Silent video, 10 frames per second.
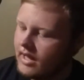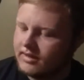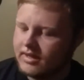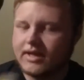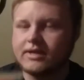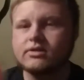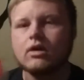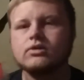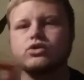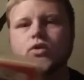And these
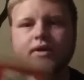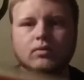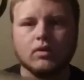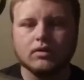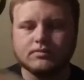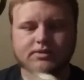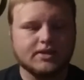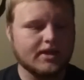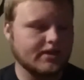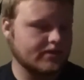are trick worms.
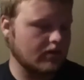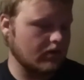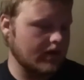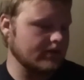These are